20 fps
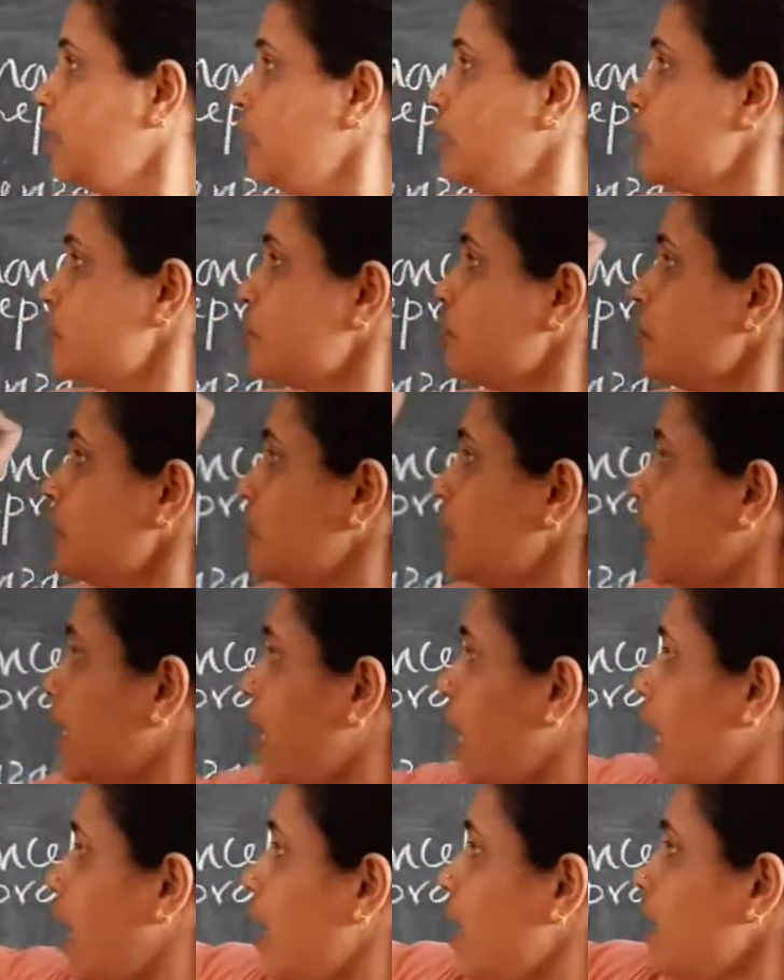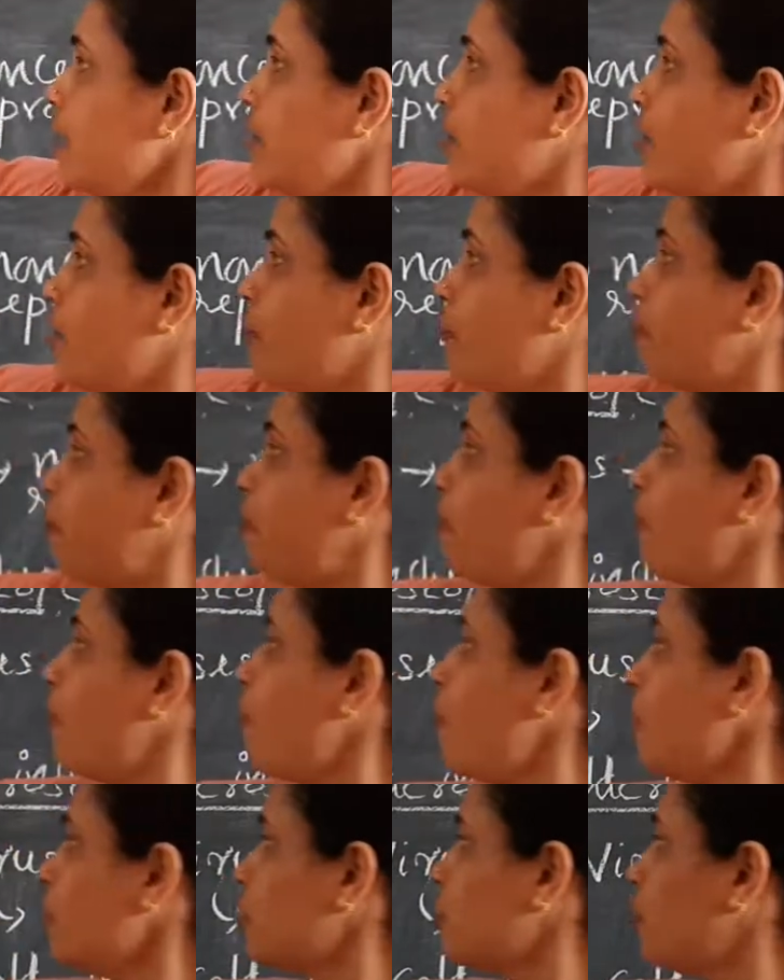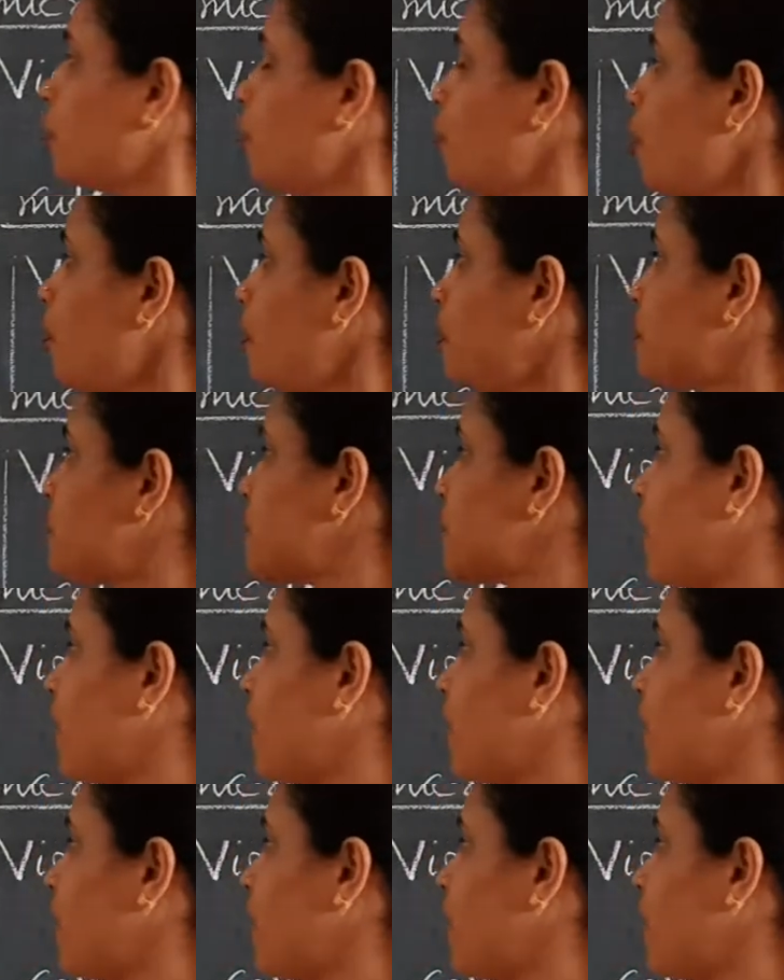So there are 4 groups